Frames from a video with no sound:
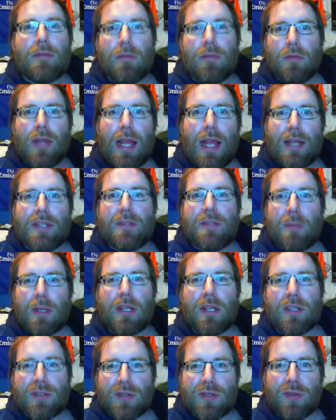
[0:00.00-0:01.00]
lens
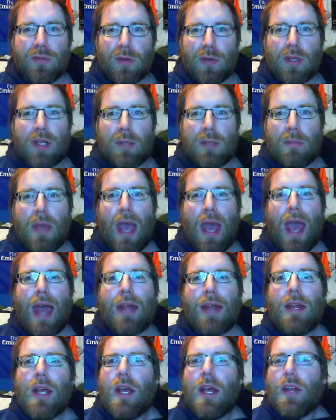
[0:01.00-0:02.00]
because they're really
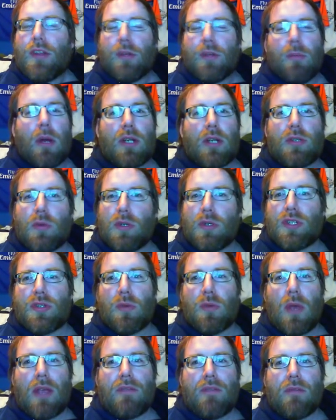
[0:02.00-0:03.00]
bad. They're much worse
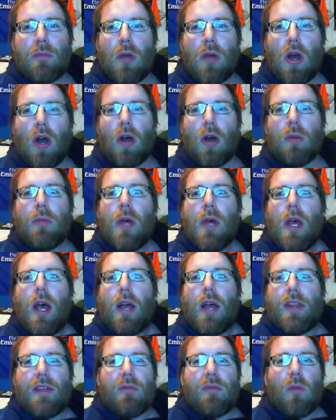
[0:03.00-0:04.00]
away from home.
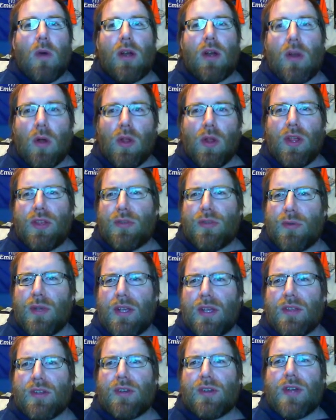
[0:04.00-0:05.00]
They've won only
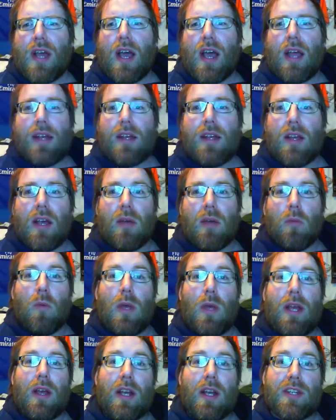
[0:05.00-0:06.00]
three of their nine uh,
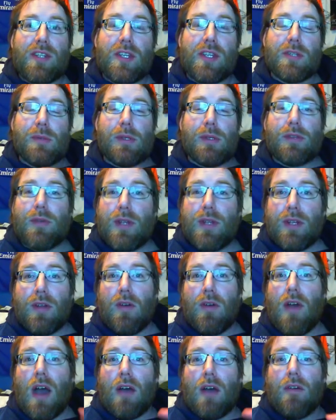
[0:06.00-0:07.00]
win, or excuse me three
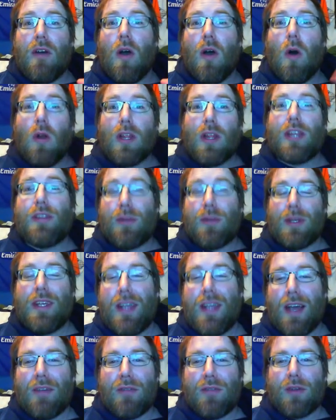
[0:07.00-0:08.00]
uh, only
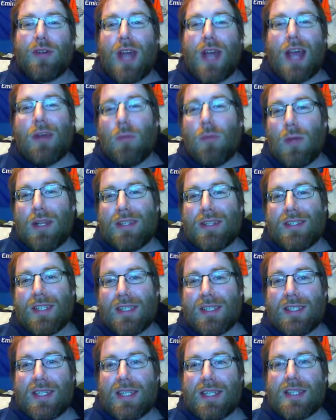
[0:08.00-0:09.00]
three of their nine wins
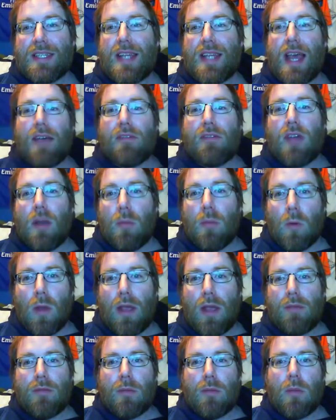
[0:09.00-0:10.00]
this season have come
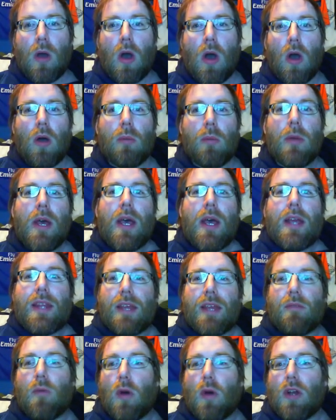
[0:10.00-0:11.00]
away from home.
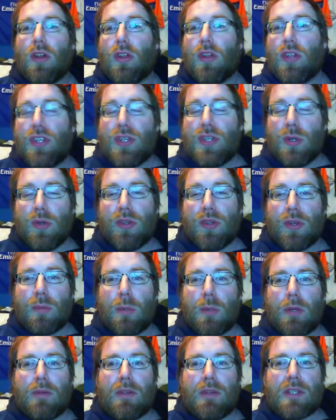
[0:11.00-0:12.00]
They've won only two of their
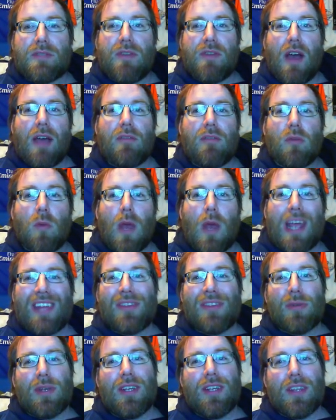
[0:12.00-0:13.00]
previous five away,
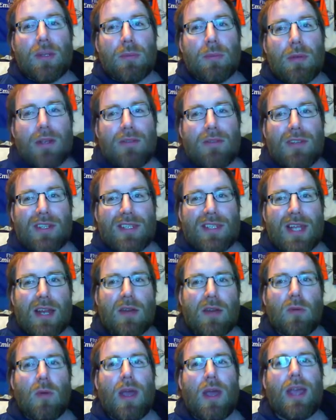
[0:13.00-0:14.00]
three of their previous ten
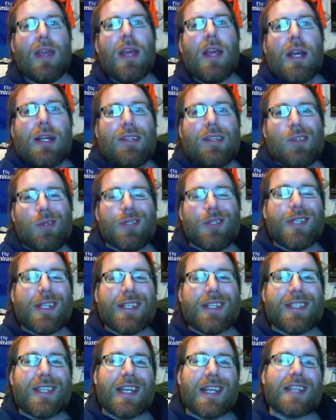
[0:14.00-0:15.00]
away, losing
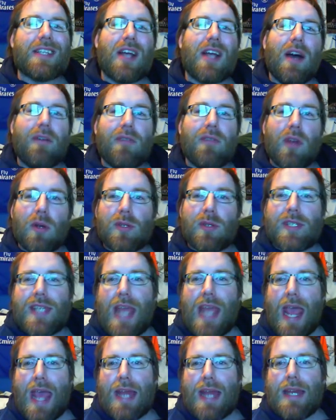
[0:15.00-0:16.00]
six of those
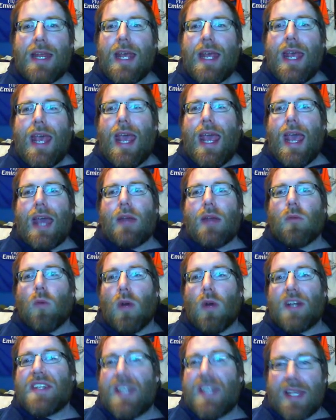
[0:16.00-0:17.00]
ten, and
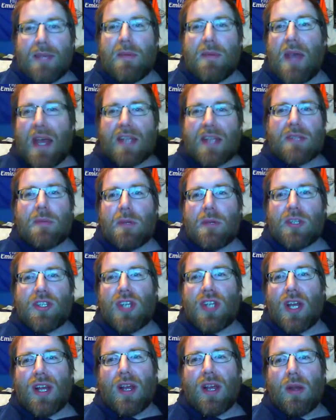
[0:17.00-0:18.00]
one team has been
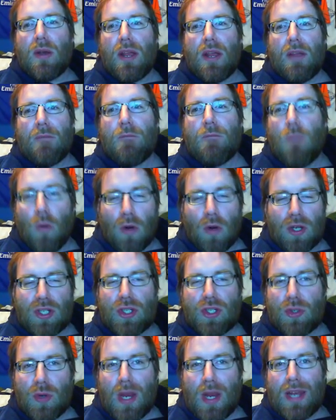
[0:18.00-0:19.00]
shut out in four
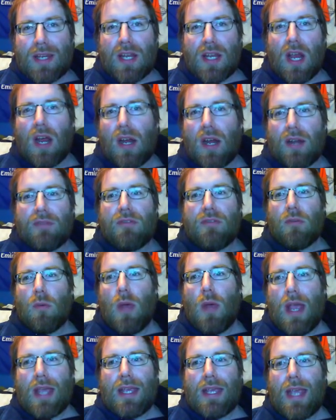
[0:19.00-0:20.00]
straight Cardiff
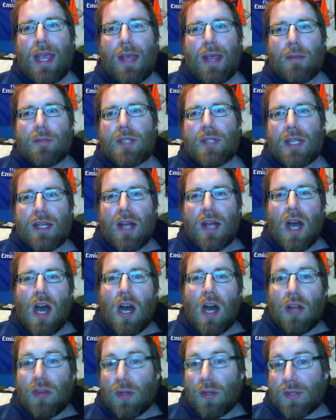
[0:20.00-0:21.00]
away games, and
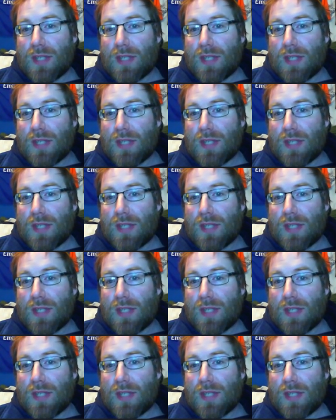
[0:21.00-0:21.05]
all those